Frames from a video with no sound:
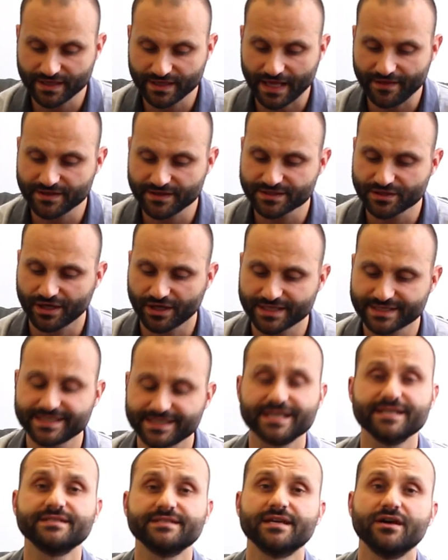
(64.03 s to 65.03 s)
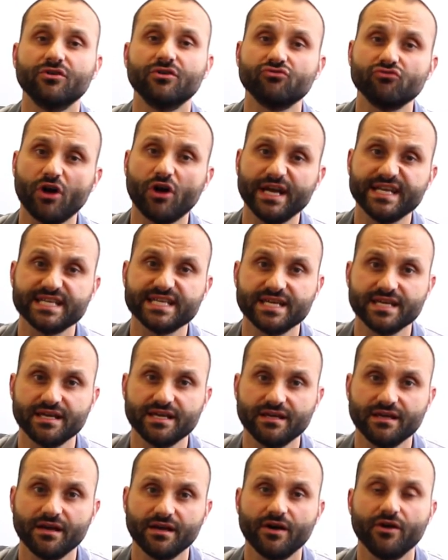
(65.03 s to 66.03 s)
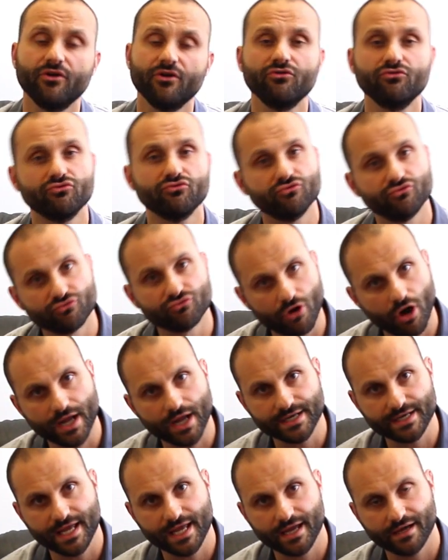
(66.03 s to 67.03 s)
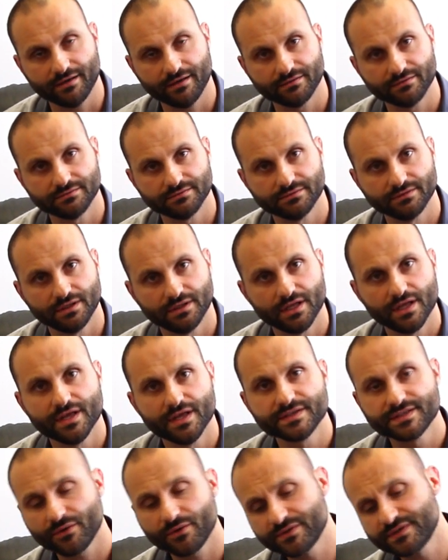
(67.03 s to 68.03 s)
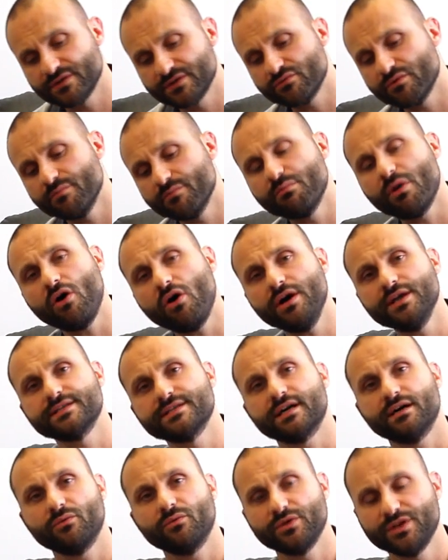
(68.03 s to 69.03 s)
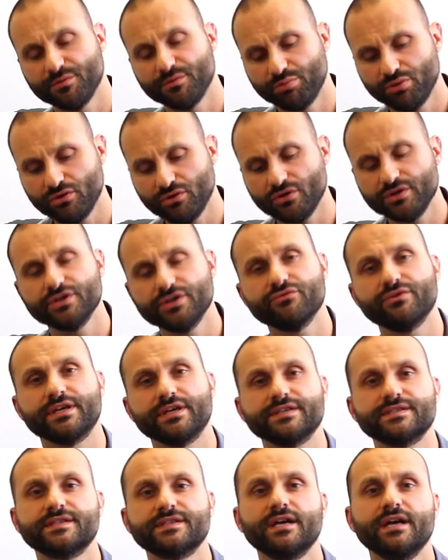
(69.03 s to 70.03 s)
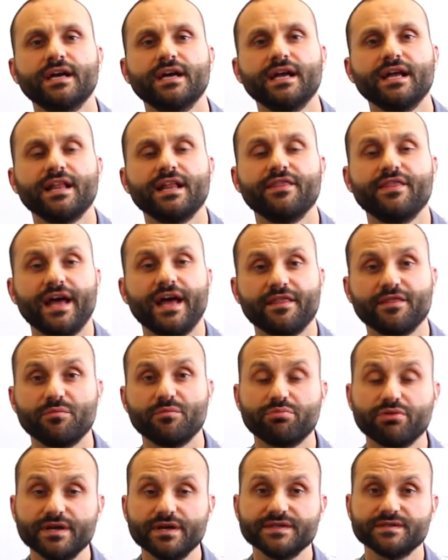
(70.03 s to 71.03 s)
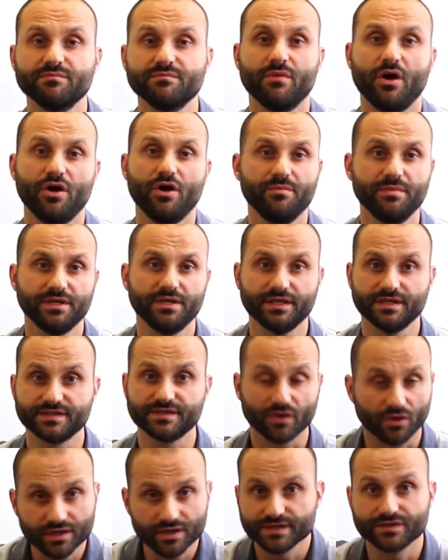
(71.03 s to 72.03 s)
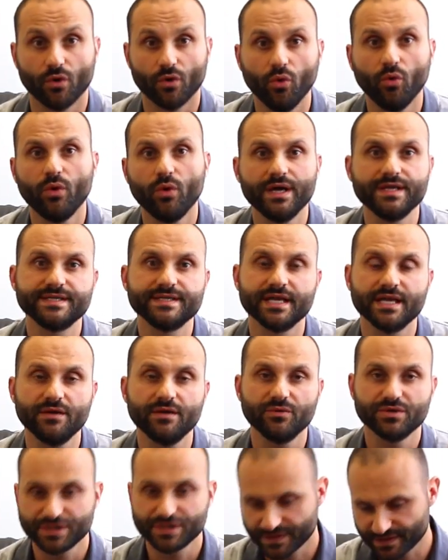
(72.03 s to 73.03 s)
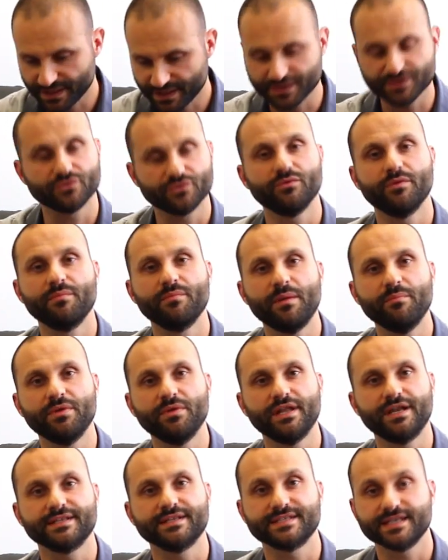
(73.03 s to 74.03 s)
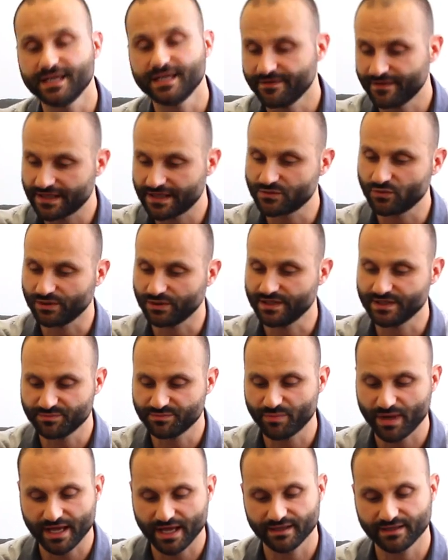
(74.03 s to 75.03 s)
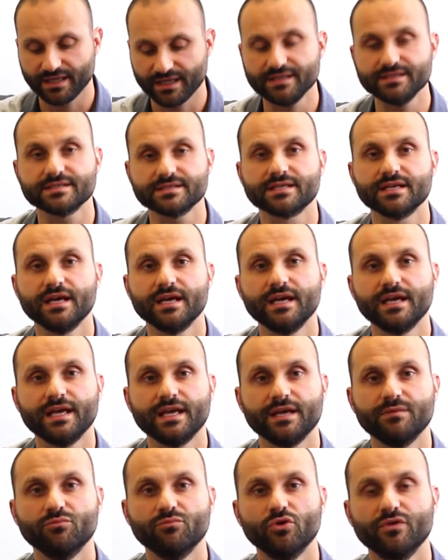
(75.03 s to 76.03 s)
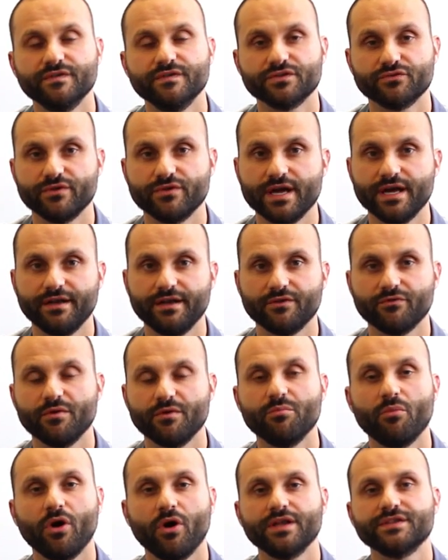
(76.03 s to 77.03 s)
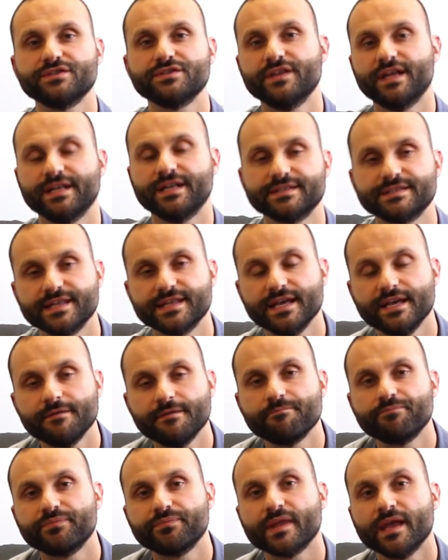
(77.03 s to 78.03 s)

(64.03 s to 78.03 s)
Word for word: on the other side, it says right here, right now. So it's a reminder when you put on your wrist that the present moment is, is always here. We just need to remember that it's here, and that's what this band does. It moves around, it reminds you that it's there,